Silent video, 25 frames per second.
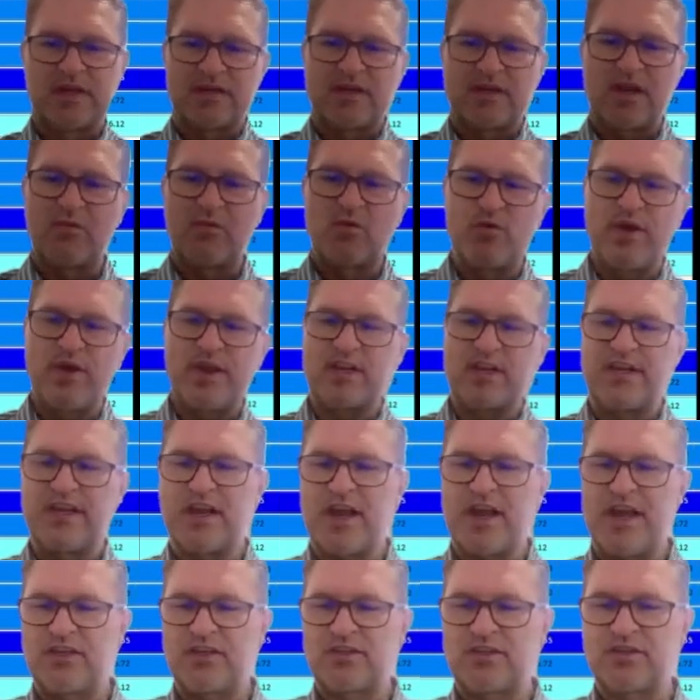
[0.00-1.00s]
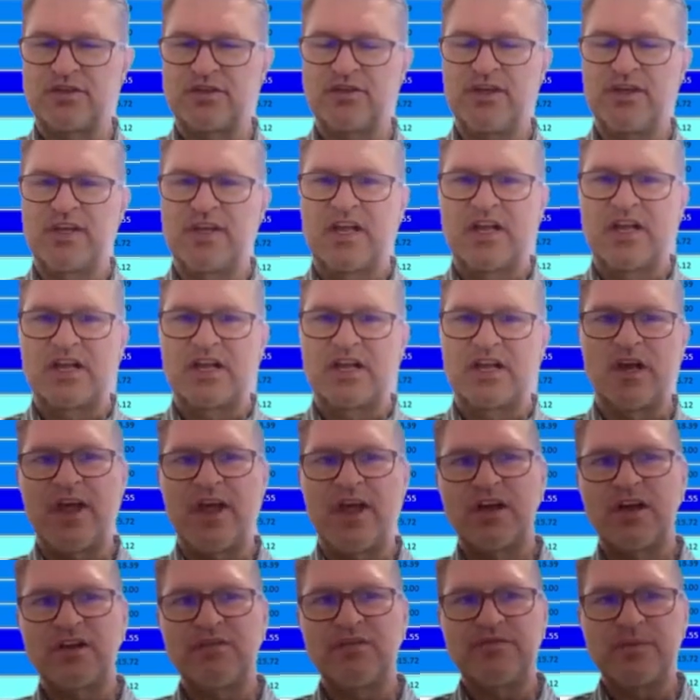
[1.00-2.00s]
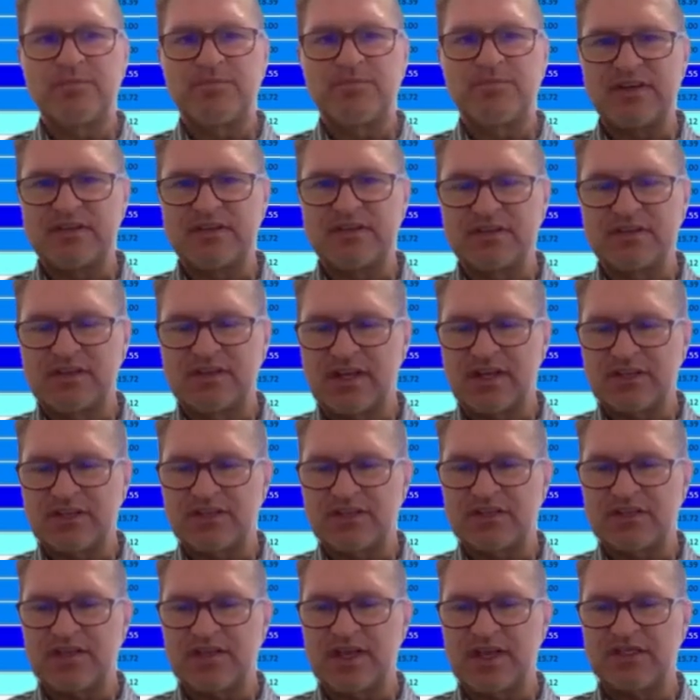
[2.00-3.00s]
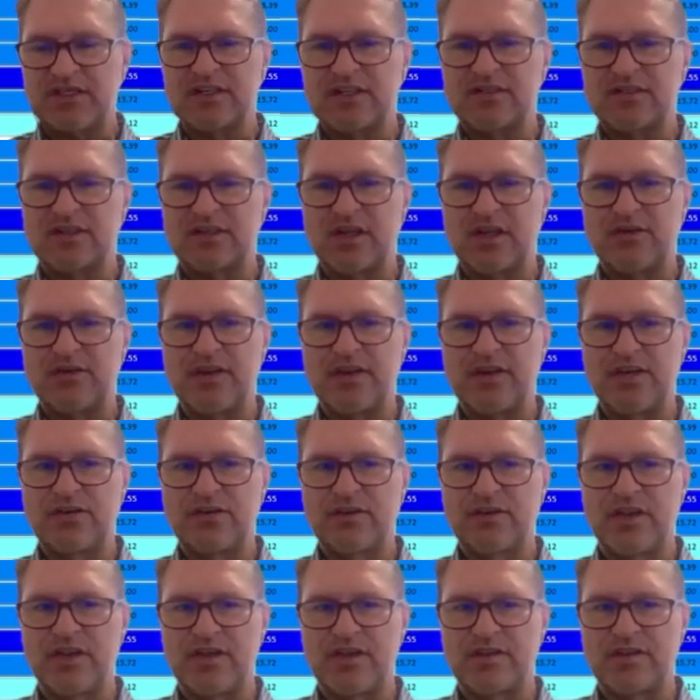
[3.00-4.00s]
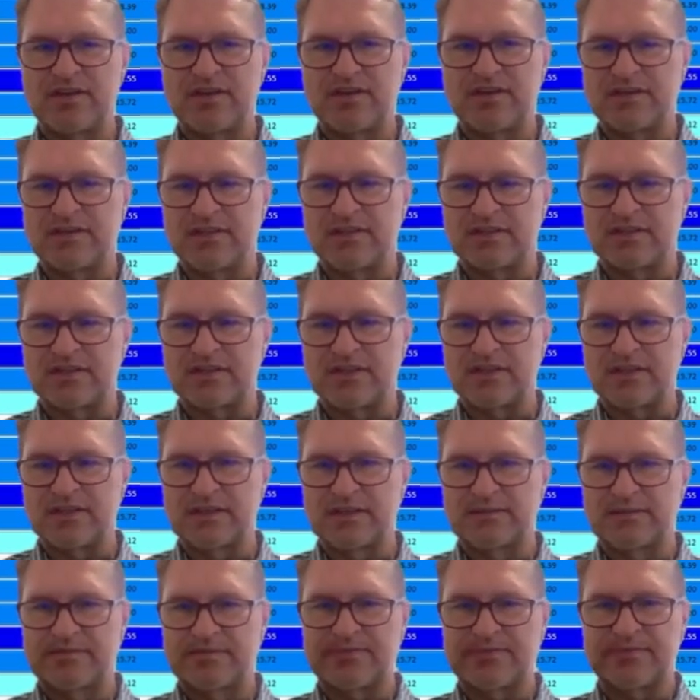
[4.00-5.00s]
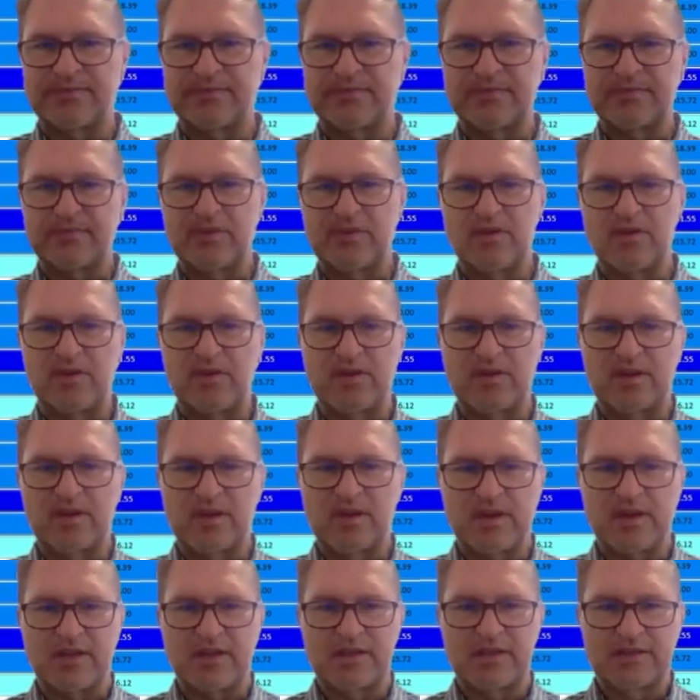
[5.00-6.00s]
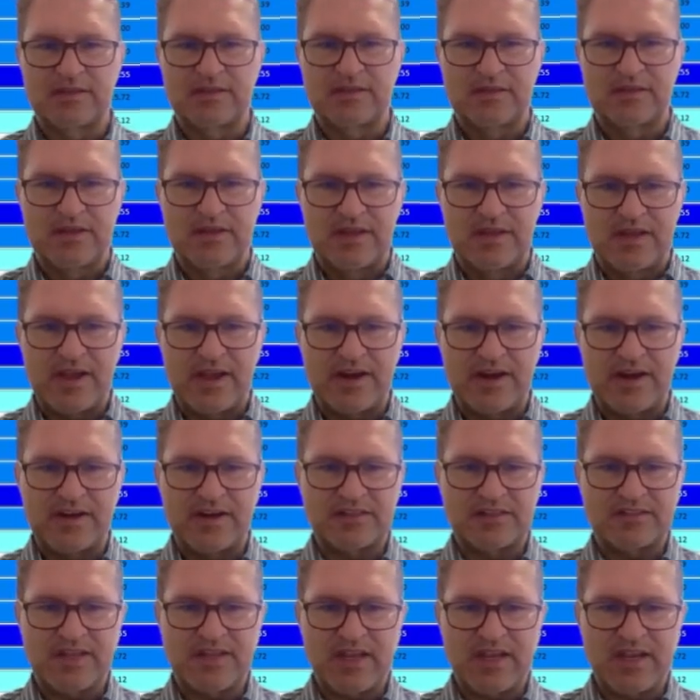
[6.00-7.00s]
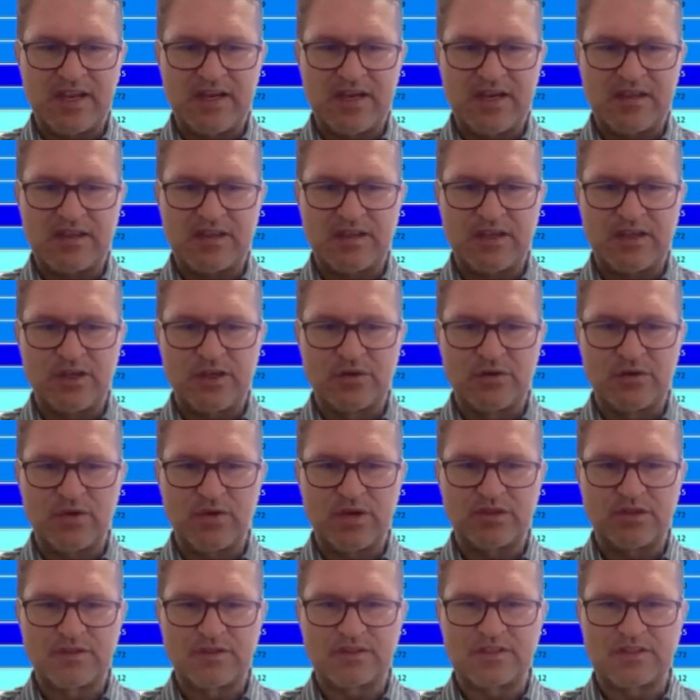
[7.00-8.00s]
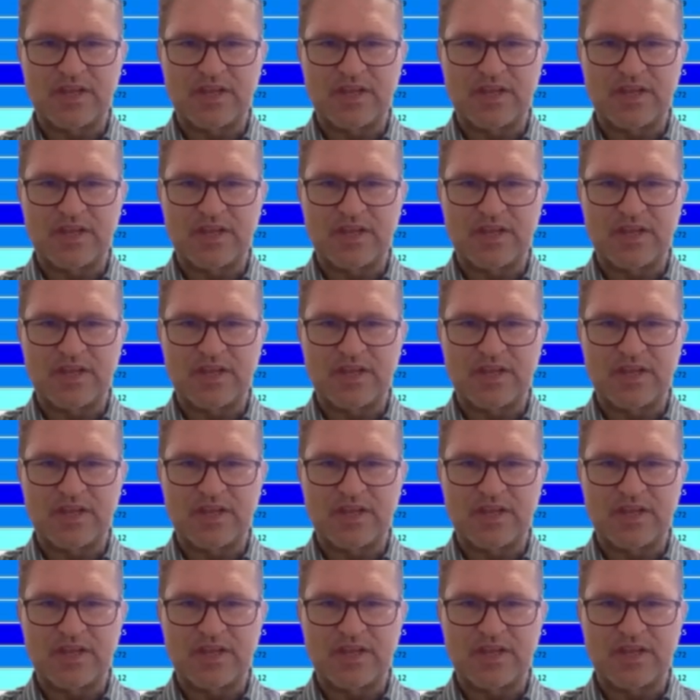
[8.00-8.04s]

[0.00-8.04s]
Now, I'm quickly going to go out of the presentation and just go into KEY360. Okay. Gerard, is there anything you want to